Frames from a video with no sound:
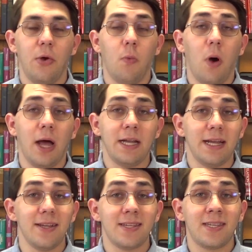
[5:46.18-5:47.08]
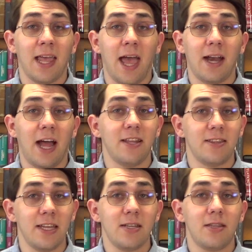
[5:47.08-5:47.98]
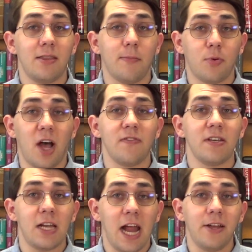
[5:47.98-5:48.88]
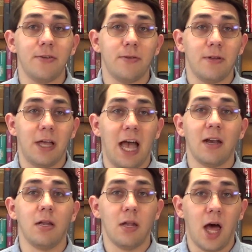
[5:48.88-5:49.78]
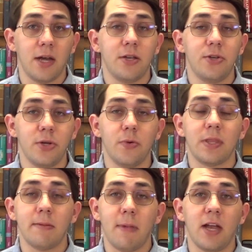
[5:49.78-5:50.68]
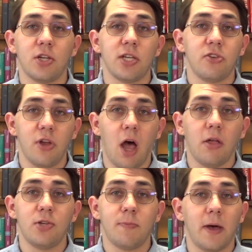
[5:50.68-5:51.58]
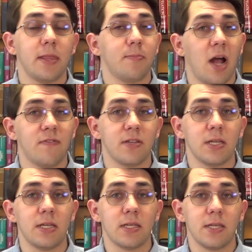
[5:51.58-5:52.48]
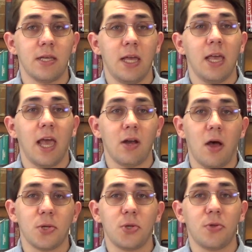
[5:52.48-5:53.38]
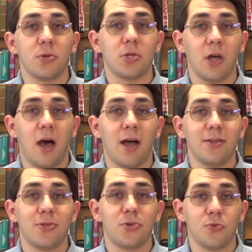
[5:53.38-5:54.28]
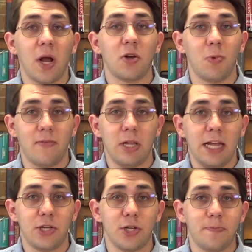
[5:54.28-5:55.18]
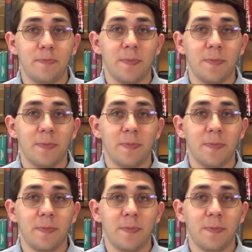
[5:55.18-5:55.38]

One is that I think the prophet Daniel had a lot to do with the Magi's knowledge about the prophecies. And also there's God's direct revelation.